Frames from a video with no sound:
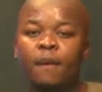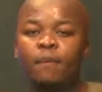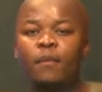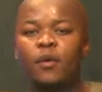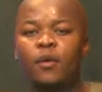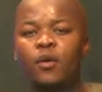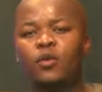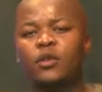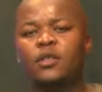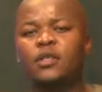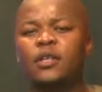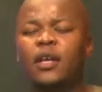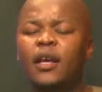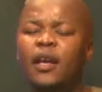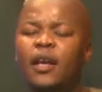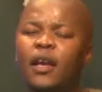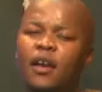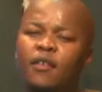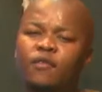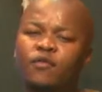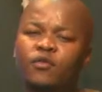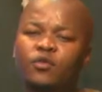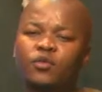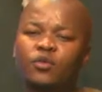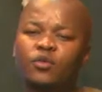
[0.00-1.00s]
because they
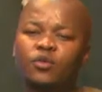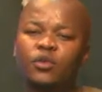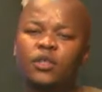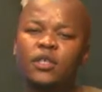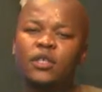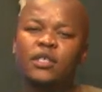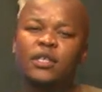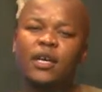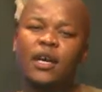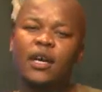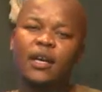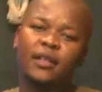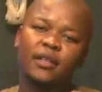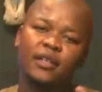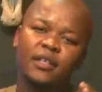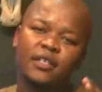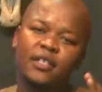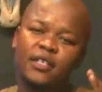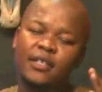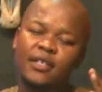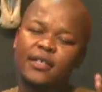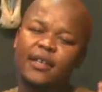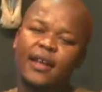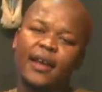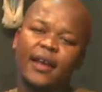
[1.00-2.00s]
have to design this
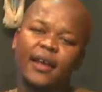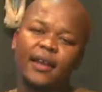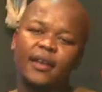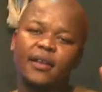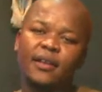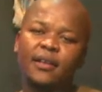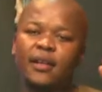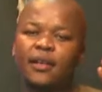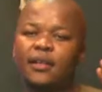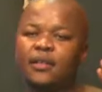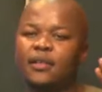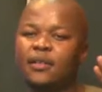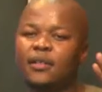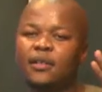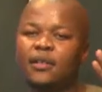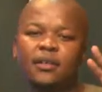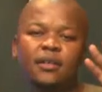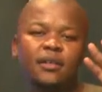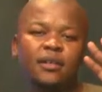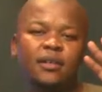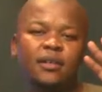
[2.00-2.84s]
stand and